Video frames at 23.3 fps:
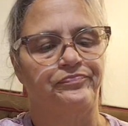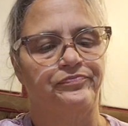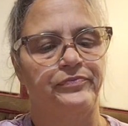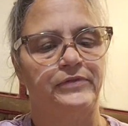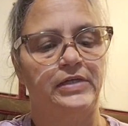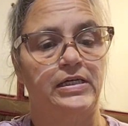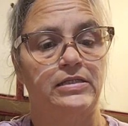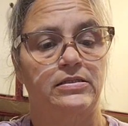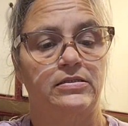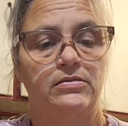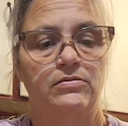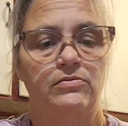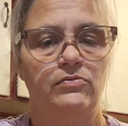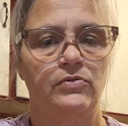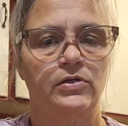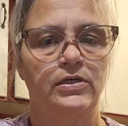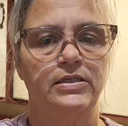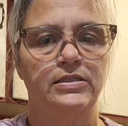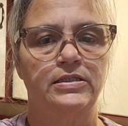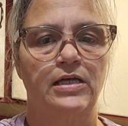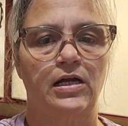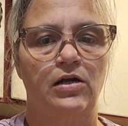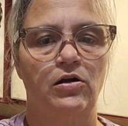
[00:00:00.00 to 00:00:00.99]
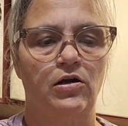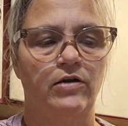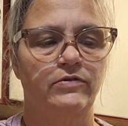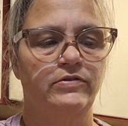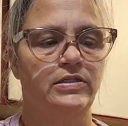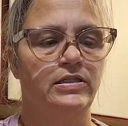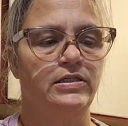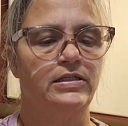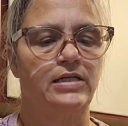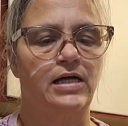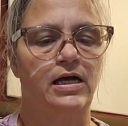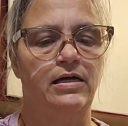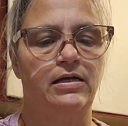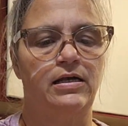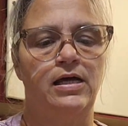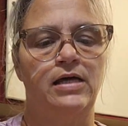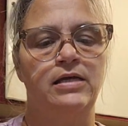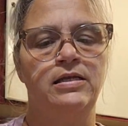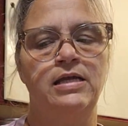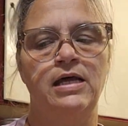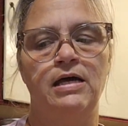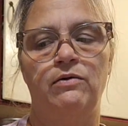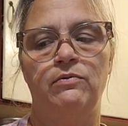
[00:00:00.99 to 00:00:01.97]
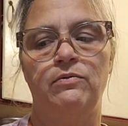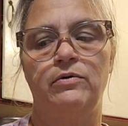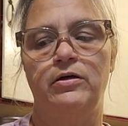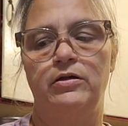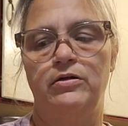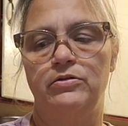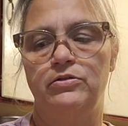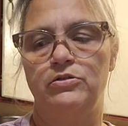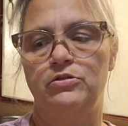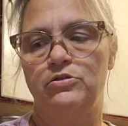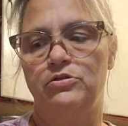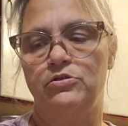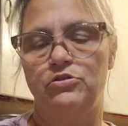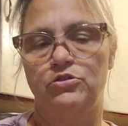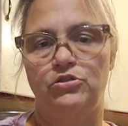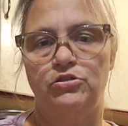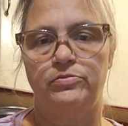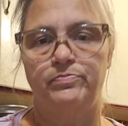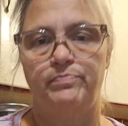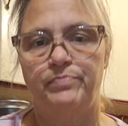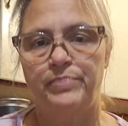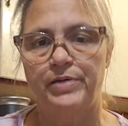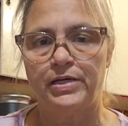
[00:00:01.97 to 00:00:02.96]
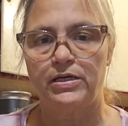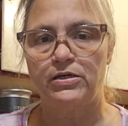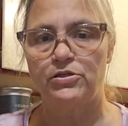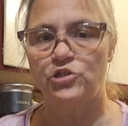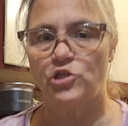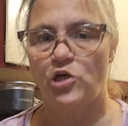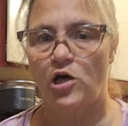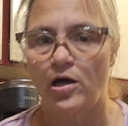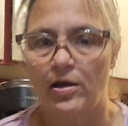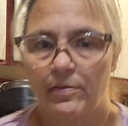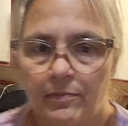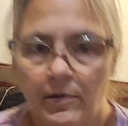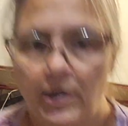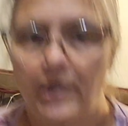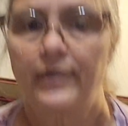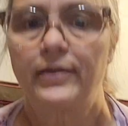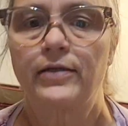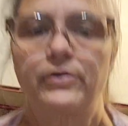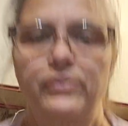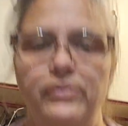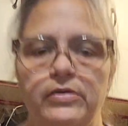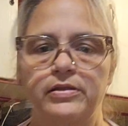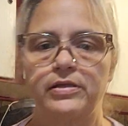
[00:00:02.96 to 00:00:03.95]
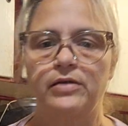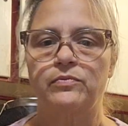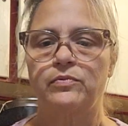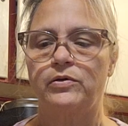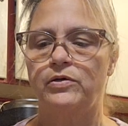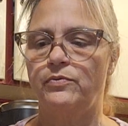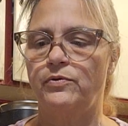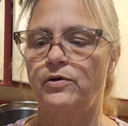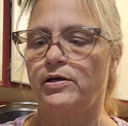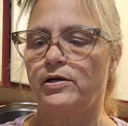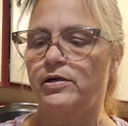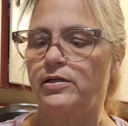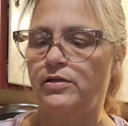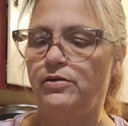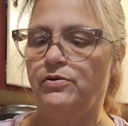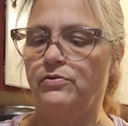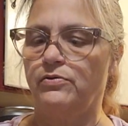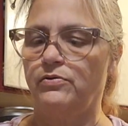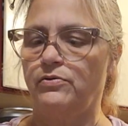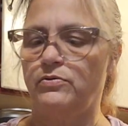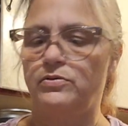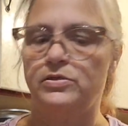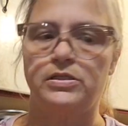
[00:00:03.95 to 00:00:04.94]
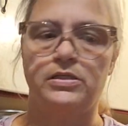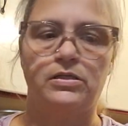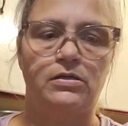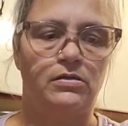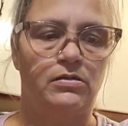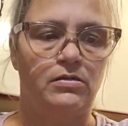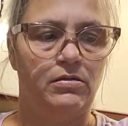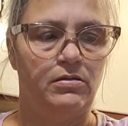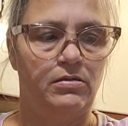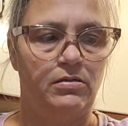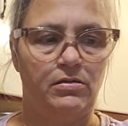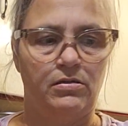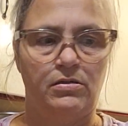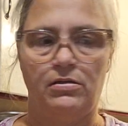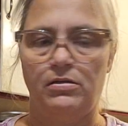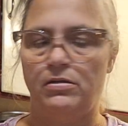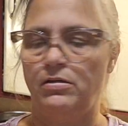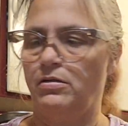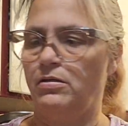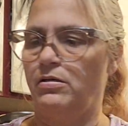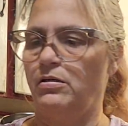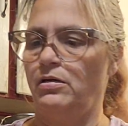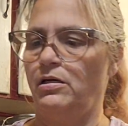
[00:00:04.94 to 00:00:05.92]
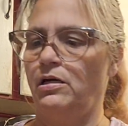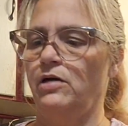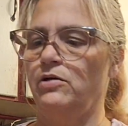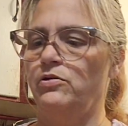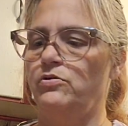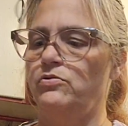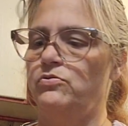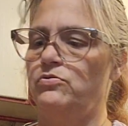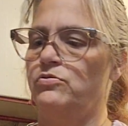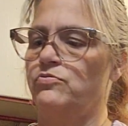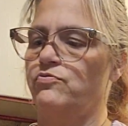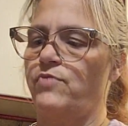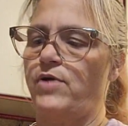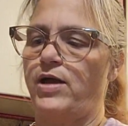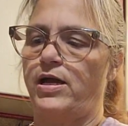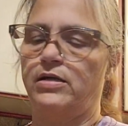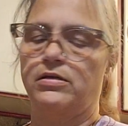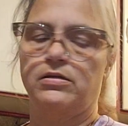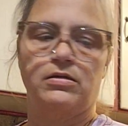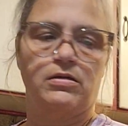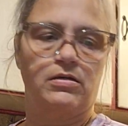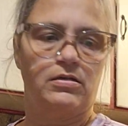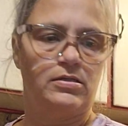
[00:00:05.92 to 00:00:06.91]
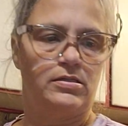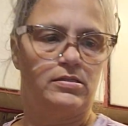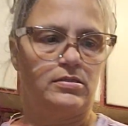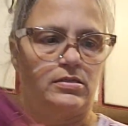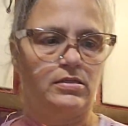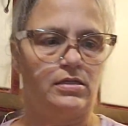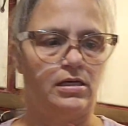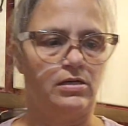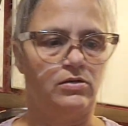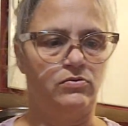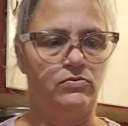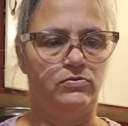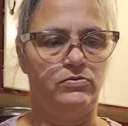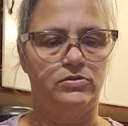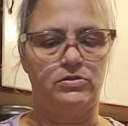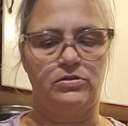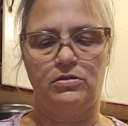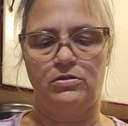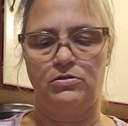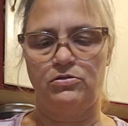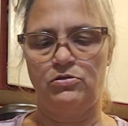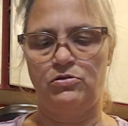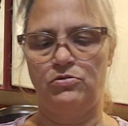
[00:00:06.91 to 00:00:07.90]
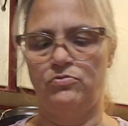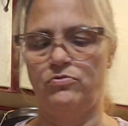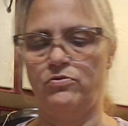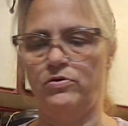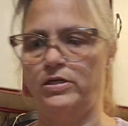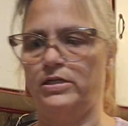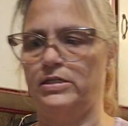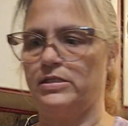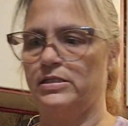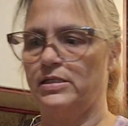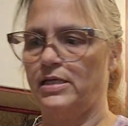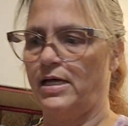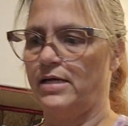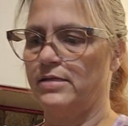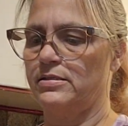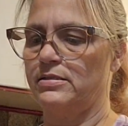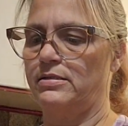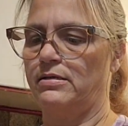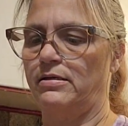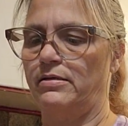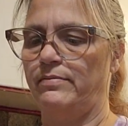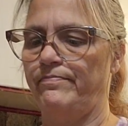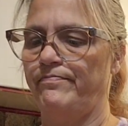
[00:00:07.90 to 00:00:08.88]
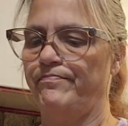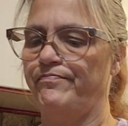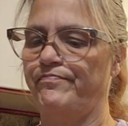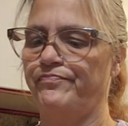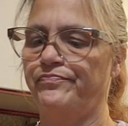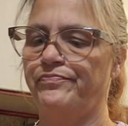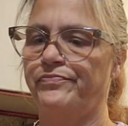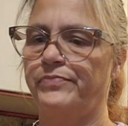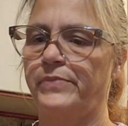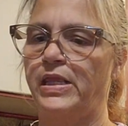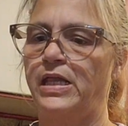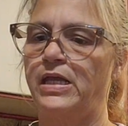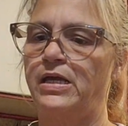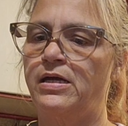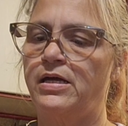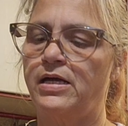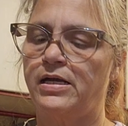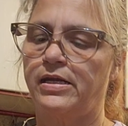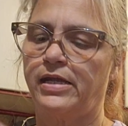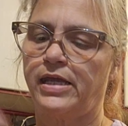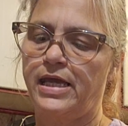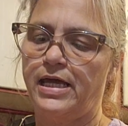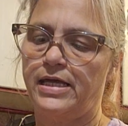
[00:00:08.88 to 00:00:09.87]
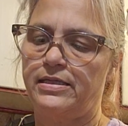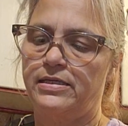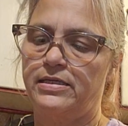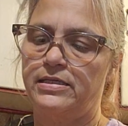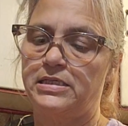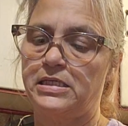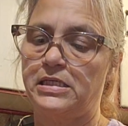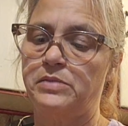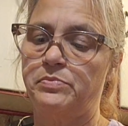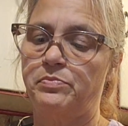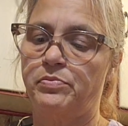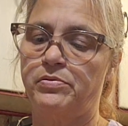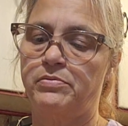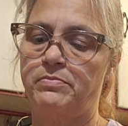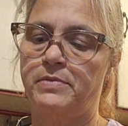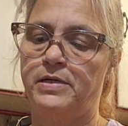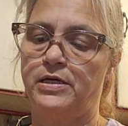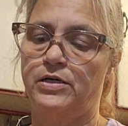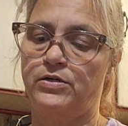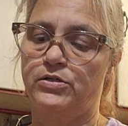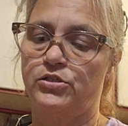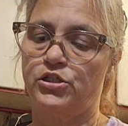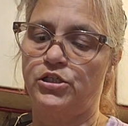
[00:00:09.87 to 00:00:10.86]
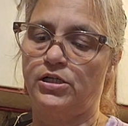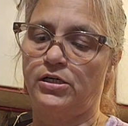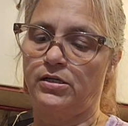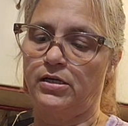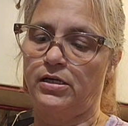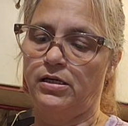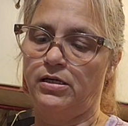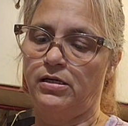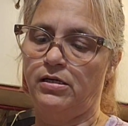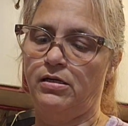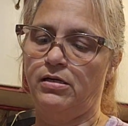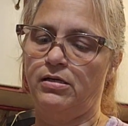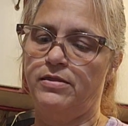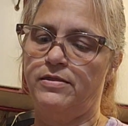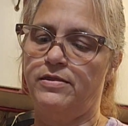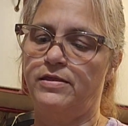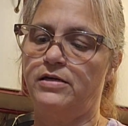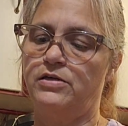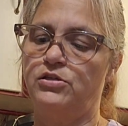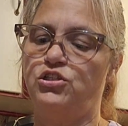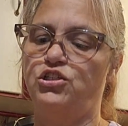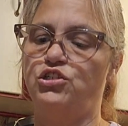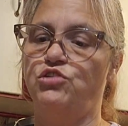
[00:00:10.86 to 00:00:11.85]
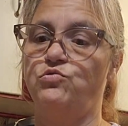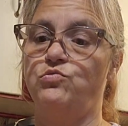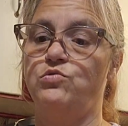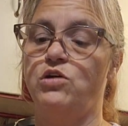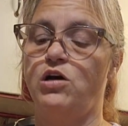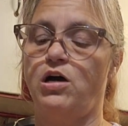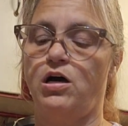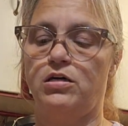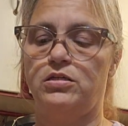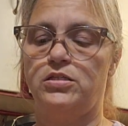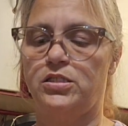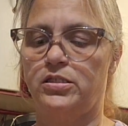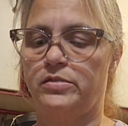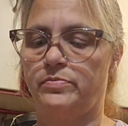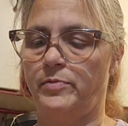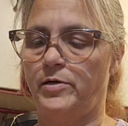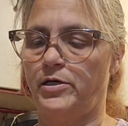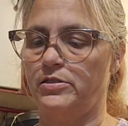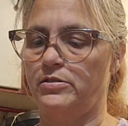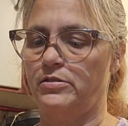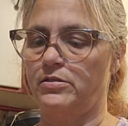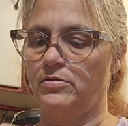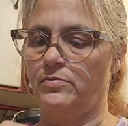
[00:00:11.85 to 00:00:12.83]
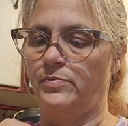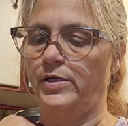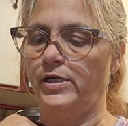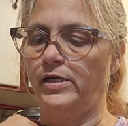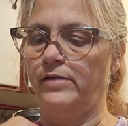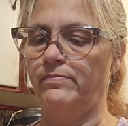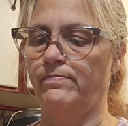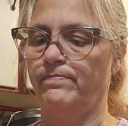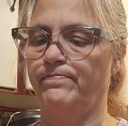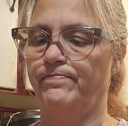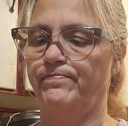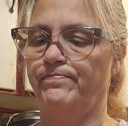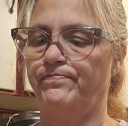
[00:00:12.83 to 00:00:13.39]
yes, we're going to set it off to the side. And now we're going to pick a top color that we want to use. I'll use red because I used 2 greens last time. And again, this is Premier Chunky. They do not sponsor me.